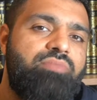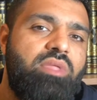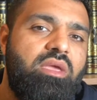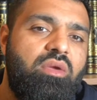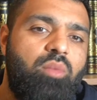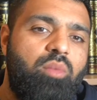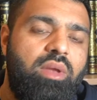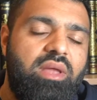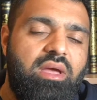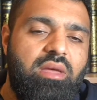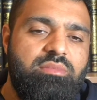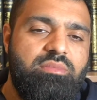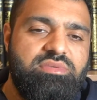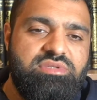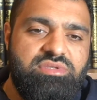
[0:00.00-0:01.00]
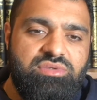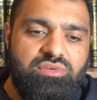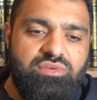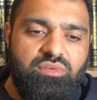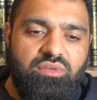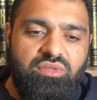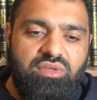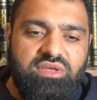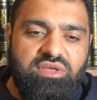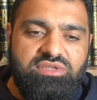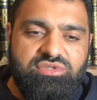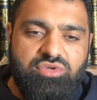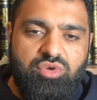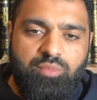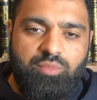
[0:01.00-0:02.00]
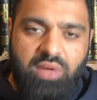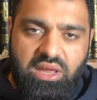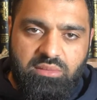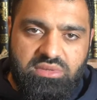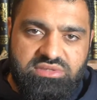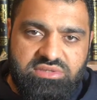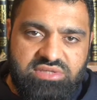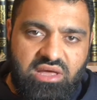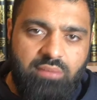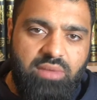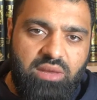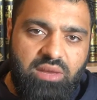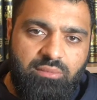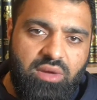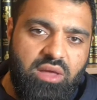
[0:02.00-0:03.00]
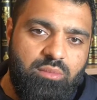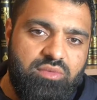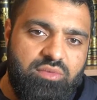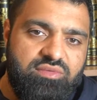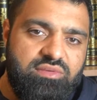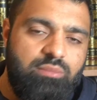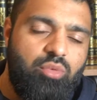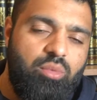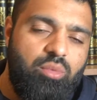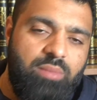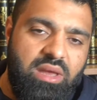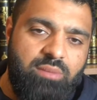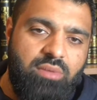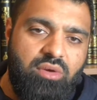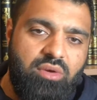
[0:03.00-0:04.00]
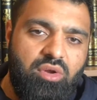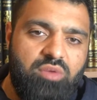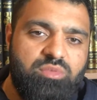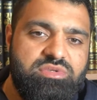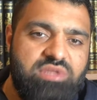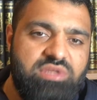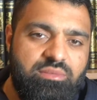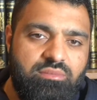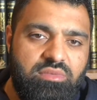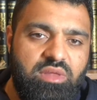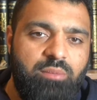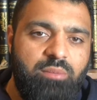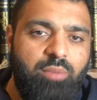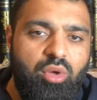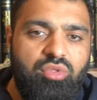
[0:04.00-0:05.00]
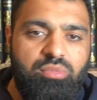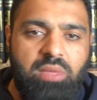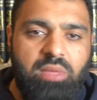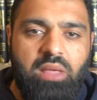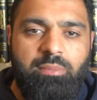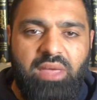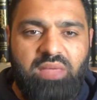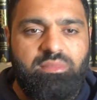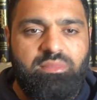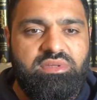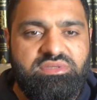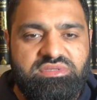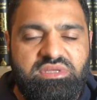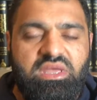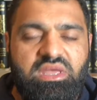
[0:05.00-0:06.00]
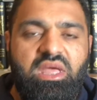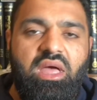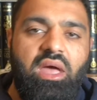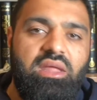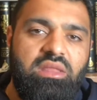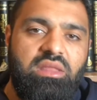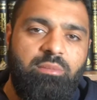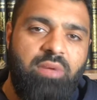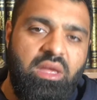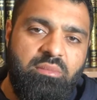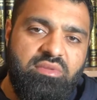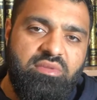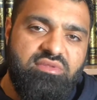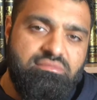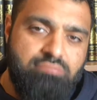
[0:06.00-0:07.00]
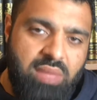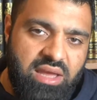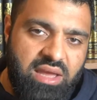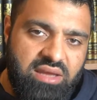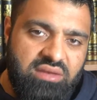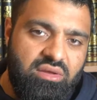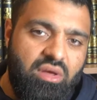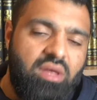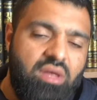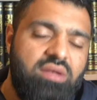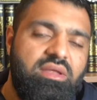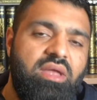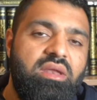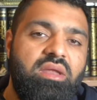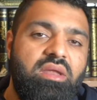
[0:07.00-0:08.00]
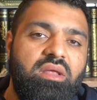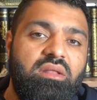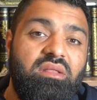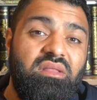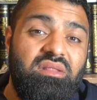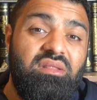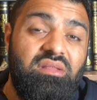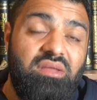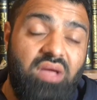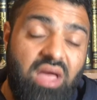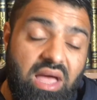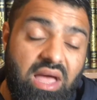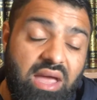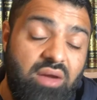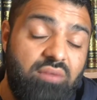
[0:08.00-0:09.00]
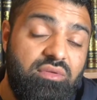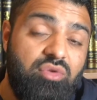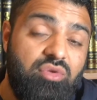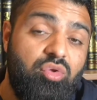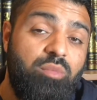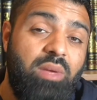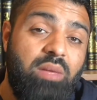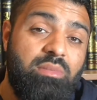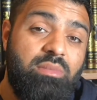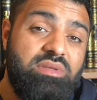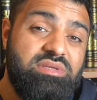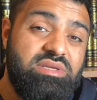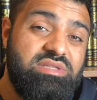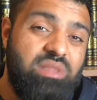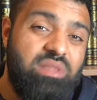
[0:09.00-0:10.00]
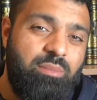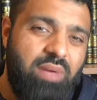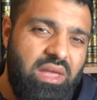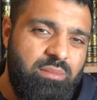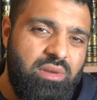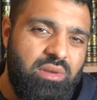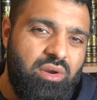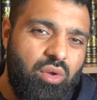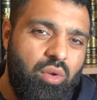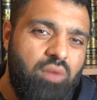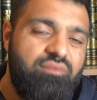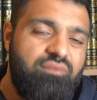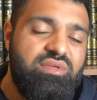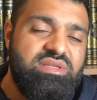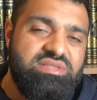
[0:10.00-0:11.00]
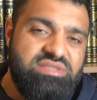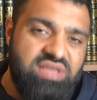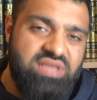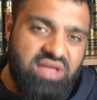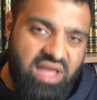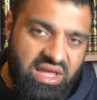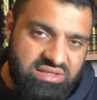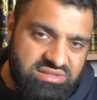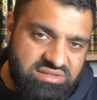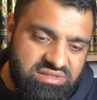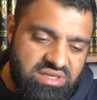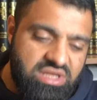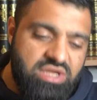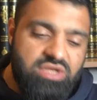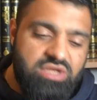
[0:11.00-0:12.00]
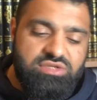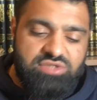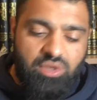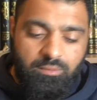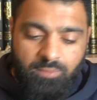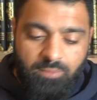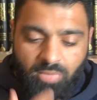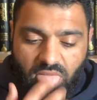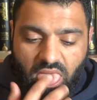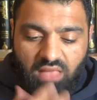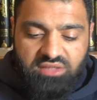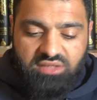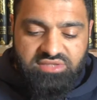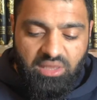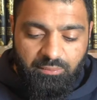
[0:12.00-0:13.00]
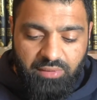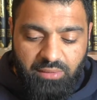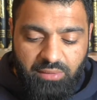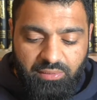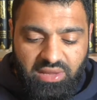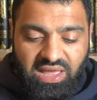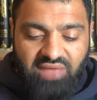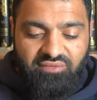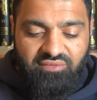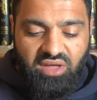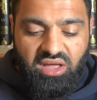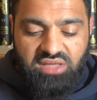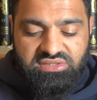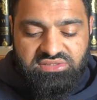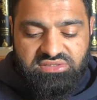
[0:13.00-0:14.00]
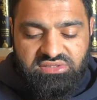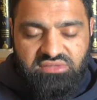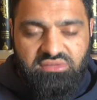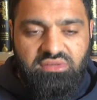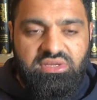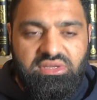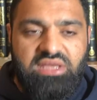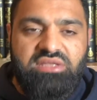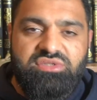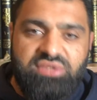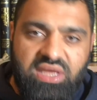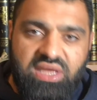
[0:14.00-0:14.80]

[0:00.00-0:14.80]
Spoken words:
when it comes to these two payments that are made by a Muslim or made by non-Muslim, they both make payments. And the payments made are done, the higher of the two payments is the payment of zakat. So, some people have asked, in today's